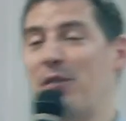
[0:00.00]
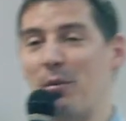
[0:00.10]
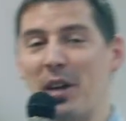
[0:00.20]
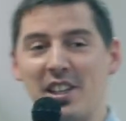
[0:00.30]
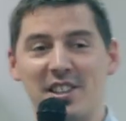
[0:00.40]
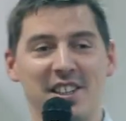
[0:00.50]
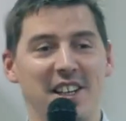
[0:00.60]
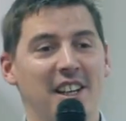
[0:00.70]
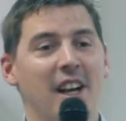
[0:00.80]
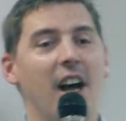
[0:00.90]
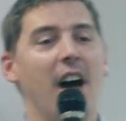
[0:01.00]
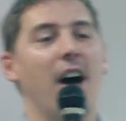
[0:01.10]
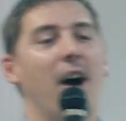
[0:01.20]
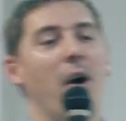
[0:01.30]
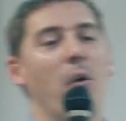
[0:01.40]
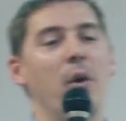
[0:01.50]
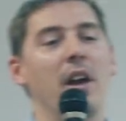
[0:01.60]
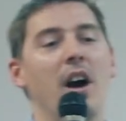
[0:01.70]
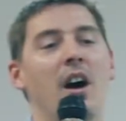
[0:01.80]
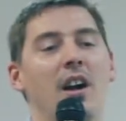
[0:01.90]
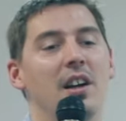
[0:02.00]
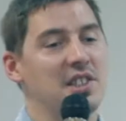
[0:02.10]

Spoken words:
a few minutes, yeah. We are